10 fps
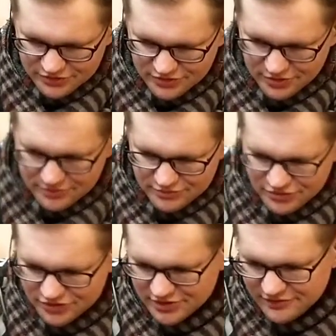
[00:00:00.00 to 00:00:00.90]
So I'm
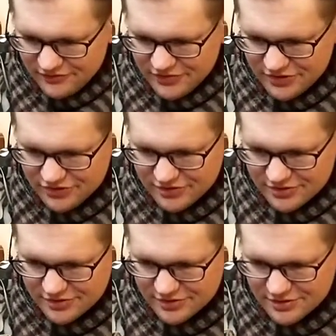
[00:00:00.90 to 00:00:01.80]
just going to fish
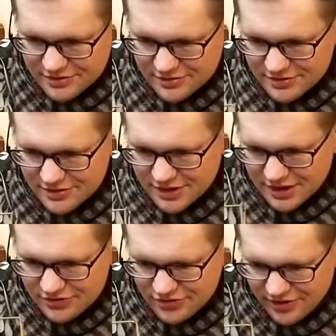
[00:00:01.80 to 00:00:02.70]
the
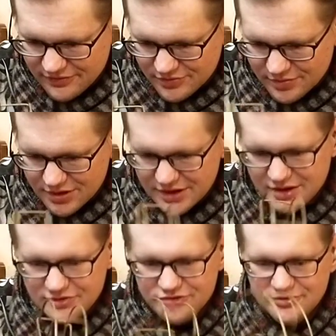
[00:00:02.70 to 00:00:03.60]
cage off the
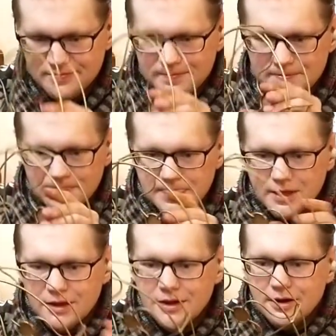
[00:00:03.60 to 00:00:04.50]
blades.
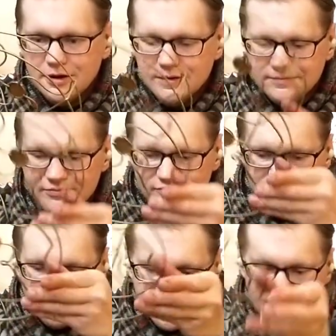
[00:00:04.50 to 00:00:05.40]
Alright,
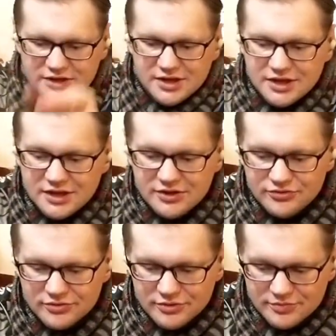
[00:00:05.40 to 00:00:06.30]
so we got the cage.
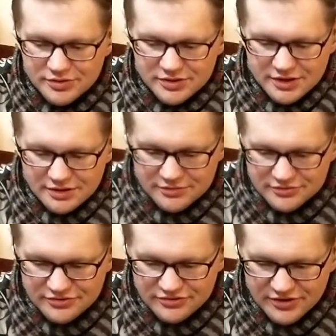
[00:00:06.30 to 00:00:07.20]
We're going to put that on
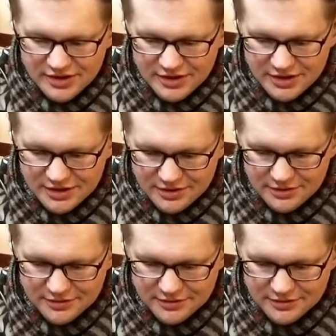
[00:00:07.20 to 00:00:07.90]
the side.